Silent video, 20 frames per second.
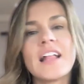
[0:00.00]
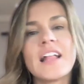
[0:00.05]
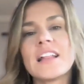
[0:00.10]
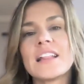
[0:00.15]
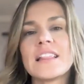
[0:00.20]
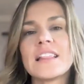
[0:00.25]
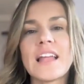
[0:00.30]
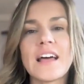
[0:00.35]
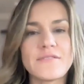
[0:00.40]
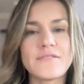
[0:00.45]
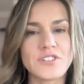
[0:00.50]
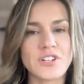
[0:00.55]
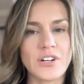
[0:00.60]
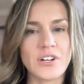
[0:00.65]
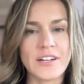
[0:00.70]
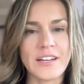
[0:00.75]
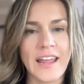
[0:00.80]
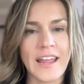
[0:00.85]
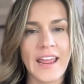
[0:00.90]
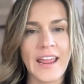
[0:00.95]
loved
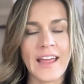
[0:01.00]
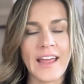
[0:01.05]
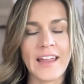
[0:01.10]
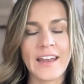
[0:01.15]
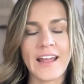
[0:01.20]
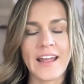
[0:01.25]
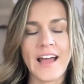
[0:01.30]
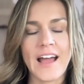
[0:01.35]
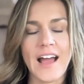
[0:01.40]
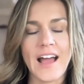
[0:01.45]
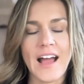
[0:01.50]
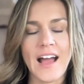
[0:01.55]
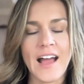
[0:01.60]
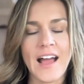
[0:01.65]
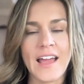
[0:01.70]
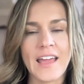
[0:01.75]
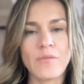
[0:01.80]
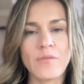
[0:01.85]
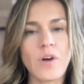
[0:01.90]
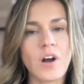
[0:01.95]
on, and
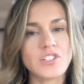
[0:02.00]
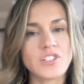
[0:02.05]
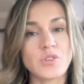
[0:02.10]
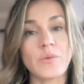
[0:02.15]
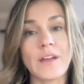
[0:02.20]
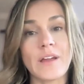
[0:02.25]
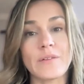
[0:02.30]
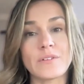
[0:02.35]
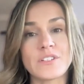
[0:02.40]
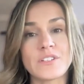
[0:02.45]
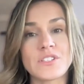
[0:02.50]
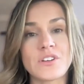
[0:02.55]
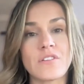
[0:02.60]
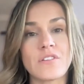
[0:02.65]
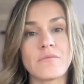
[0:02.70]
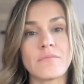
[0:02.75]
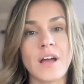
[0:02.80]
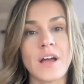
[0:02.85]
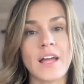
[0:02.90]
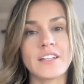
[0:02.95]
I walked away with so
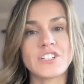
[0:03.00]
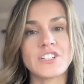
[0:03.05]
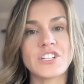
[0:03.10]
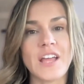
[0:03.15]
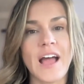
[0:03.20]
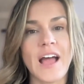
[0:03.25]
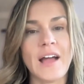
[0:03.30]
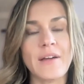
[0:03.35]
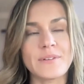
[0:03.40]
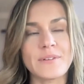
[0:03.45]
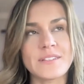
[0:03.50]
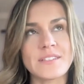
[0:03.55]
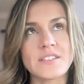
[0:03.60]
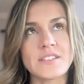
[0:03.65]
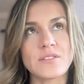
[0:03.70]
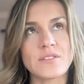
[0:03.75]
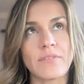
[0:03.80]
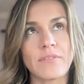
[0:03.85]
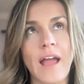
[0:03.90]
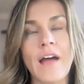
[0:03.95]
much. I was
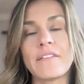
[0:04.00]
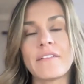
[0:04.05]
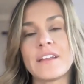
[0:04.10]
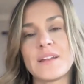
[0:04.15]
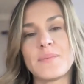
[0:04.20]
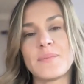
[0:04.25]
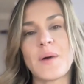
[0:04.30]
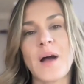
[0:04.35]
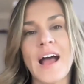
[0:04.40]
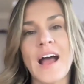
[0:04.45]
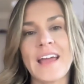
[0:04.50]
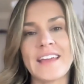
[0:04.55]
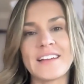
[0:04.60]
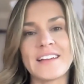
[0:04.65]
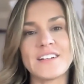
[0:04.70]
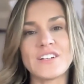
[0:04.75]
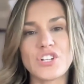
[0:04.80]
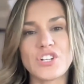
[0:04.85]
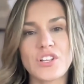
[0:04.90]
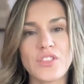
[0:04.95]
surrounded
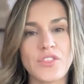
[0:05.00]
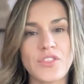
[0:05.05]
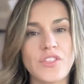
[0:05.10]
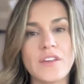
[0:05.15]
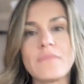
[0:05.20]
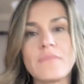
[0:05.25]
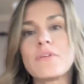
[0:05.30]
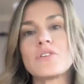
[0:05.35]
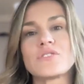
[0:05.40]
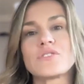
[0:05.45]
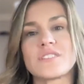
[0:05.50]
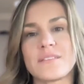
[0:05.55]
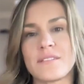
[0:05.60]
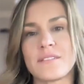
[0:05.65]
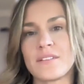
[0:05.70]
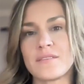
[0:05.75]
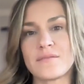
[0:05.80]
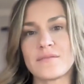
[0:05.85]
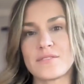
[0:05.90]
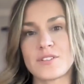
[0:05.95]
by the most
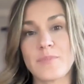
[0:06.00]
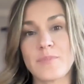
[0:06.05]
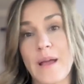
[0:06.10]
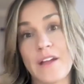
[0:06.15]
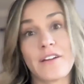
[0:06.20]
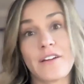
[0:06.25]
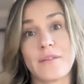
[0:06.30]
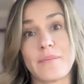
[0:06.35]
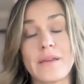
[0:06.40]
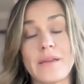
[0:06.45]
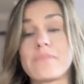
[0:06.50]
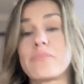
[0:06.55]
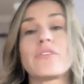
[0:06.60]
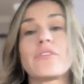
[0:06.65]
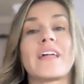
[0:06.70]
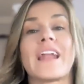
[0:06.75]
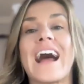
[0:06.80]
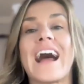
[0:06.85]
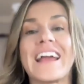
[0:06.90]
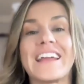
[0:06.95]
inspiring people
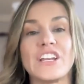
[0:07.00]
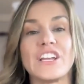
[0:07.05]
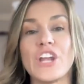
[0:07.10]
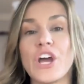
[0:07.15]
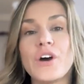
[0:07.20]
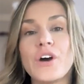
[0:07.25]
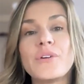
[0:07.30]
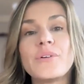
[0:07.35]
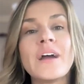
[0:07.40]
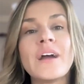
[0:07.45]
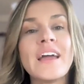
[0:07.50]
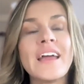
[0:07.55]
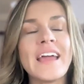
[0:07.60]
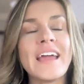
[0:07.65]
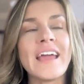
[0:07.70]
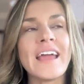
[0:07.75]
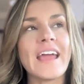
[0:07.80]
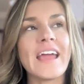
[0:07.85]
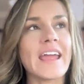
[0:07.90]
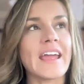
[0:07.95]
that I know.
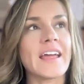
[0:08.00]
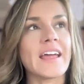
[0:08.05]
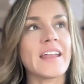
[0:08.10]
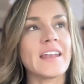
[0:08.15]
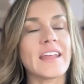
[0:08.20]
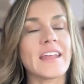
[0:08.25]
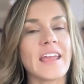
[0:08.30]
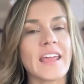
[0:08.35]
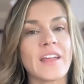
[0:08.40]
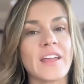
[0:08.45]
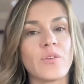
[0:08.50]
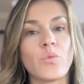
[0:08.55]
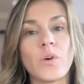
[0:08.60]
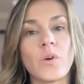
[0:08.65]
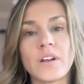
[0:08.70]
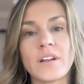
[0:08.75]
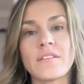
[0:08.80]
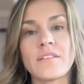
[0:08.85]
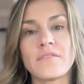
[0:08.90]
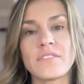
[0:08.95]
And in
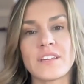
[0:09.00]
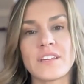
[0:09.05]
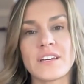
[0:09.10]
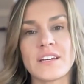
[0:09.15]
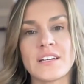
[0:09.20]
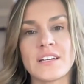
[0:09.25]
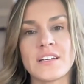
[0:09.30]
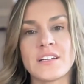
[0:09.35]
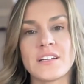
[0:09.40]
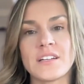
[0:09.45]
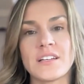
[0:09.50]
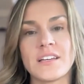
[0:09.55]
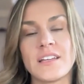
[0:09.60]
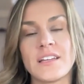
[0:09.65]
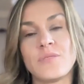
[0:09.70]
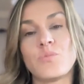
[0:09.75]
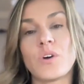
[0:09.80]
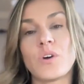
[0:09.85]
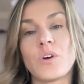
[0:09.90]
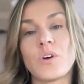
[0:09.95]
one of
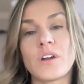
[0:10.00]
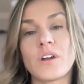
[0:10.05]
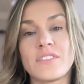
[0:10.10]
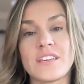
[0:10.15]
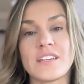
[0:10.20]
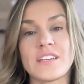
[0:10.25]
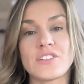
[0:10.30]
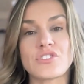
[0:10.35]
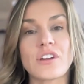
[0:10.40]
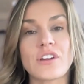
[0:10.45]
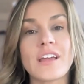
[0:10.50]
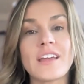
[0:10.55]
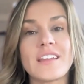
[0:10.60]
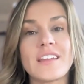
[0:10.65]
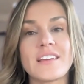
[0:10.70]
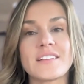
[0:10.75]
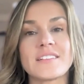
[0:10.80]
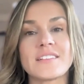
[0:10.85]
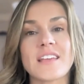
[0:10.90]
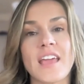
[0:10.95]
the
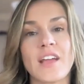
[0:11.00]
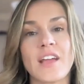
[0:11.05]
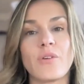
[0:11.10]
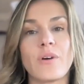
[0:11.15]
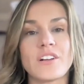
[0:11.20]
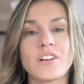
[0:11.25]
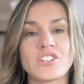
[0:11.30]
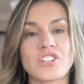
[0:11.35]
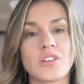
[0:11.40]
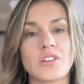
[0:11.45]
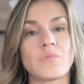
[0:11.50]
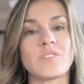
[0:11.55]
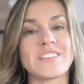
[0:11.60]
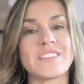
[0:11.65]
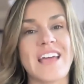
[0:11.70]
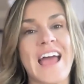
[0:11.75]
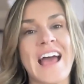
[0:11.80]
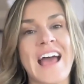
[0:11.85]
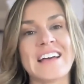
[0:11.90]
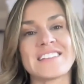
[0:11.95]
trainings, a question was
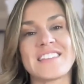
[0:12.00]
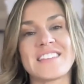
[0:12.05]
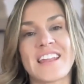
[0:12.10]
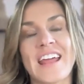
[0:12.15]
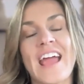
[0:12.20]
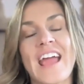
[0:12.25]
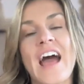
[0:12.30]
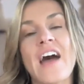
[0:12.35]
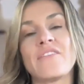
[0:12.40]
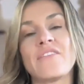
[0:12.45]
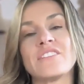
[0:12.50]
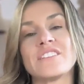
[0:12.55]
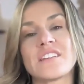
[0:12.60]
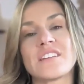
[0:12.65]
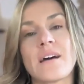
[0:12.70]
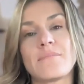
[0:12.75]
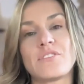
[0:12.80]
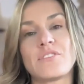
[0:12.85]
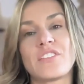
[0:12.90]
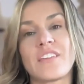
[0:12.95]
asked that I haven't
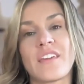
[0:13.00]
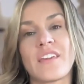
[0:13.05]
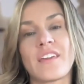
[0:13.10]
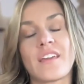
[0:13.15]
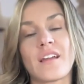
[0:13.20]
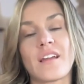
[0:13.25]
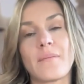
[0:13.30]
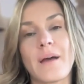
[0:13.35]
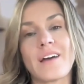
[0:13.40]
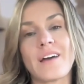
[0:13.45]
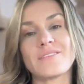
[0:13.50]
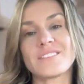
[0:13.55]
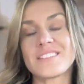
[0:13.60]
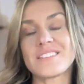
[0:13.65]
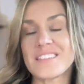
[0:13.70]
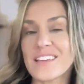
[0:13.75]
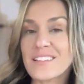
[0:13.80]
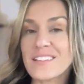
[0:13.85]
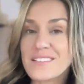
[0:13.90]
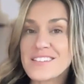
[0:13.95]
stopped thinking about
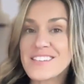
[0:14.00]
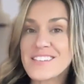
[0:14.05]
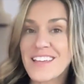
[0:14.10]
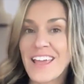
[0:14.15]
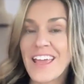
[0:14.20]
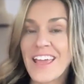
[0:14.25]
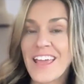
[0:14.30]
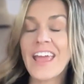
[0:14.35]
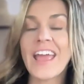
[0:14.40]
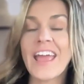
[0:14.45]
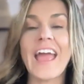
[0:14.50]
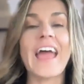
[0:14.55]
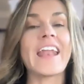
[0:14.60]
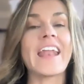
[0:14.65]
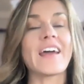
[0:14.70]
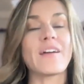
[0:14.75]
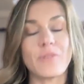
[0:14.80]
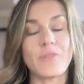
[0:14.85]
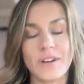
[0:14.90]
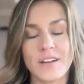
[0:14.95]
since. And
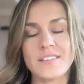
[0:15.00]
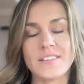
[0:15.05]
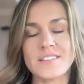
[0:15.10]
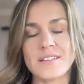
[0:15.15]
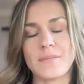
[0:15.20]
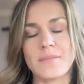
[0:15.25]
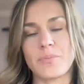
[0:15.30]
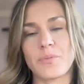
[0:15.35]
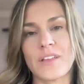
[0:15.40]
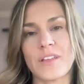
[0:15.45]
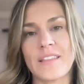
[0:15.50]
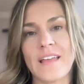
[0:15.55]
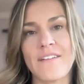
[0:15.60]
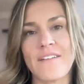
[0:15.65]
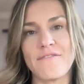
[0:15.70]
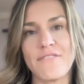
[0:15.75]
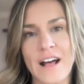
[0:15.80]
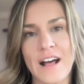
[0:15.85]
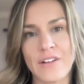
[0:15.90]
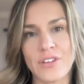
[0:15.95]
I wanted to bring that
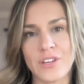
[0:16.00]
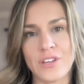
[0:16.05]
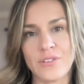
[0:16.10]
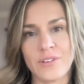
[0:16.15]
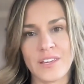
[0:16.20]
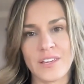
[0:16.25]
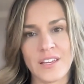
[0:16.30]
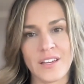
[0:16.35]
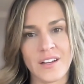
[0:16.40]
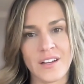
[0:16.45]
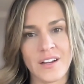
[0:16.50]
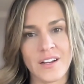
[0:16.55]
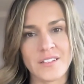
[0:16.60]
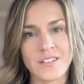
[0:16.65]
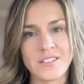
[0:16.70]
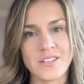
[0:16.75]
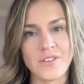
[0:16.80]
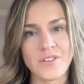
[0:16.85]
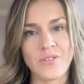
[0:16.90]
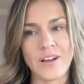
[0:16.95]
value here
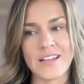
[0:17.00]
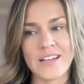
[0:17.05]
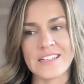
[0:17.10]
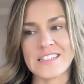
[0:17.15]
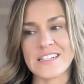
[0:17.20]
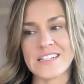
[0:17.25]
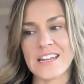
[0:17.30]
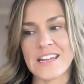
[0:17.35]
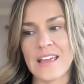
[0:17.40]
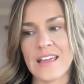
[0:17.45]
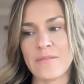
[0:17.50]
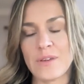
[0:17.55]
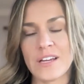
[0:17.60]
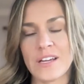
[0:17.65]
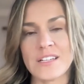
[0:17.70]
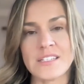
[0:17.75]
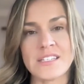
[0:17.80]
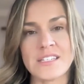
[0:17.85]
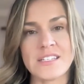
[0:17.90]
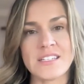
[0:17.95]
to you guys today
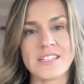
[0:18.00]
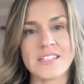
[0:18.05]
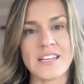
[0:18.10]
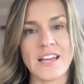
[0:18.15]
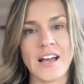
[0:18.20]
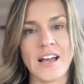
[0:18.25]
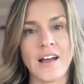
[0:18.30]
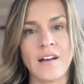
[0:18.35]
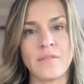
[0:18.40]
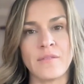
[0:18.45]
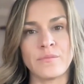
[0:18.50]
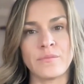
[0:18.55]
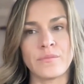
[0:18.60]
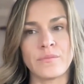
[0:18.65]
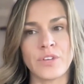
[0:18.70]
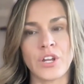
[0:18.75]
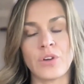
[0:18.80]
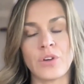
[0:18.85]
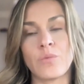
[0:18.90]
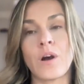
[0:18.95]
because,
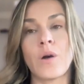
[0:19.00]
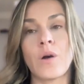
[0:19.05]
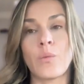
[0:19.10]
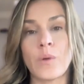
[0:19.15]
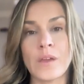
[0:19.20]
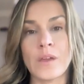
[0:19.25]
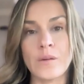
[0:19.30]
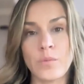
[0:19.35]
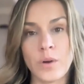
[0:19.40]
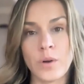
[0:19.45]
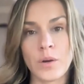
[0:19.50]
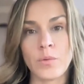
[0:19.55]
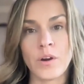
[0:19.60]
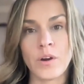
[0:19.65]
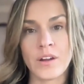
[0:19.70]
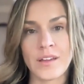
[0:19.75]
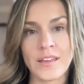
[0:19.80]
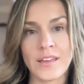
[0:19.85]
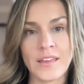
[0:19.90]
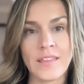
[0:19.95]
while we were
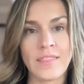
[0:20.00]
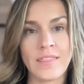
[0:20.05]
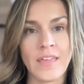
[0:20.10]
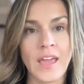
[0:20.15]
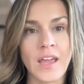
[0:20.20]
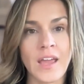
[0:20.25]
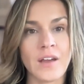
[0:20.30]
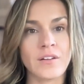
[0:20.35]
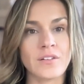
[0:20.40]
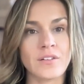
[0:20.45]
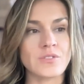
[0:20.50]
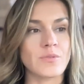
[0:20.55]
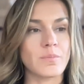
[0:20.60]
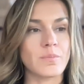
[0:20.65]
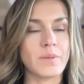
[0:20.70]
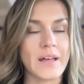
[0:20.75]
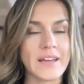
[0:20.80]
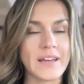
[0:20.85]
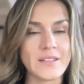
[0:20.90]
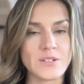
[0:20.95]
working in there to
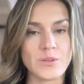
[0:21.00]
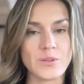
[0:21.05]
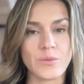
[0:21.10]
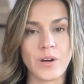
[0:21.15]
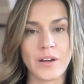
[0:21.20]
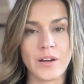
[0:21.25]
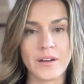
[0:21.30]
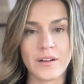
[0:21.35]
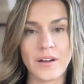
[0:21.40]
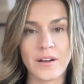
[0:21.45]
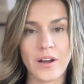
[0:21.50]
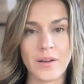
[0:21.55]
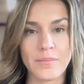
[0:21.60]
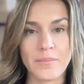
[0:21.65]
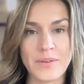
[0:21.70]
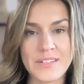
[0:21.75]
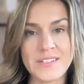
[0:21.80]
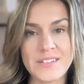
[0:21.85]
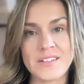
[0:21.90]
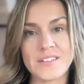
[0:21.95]
apply it to our
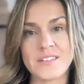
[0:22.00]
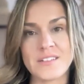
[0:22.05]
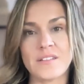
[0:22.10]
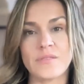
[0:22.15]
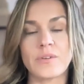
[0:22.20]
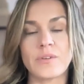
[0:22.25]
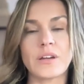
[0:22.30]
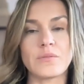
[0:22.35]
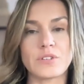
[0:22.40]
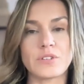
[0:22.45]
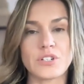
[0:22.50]
business and the way we're